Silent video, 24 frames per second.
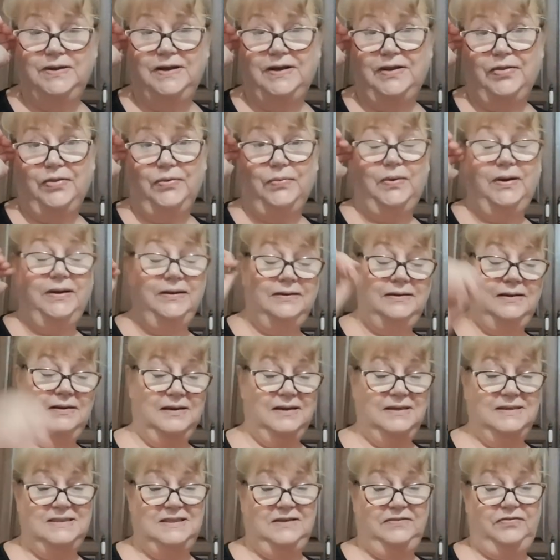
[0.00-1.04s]
another one,
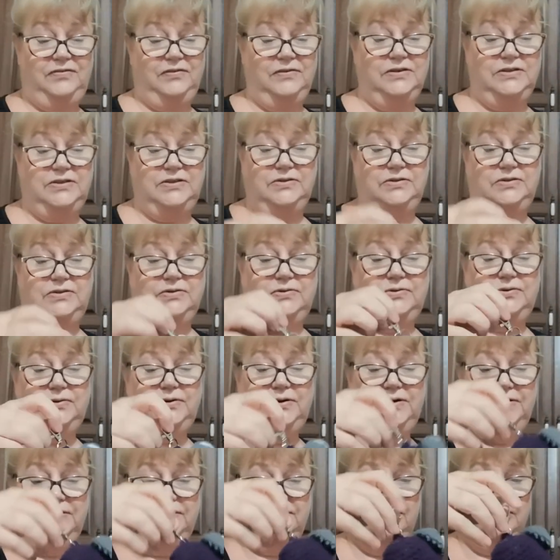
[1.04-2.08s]
a different
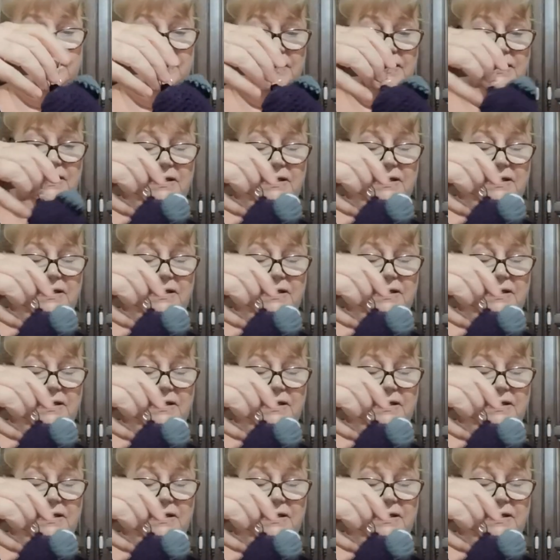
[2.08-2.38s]
tutorial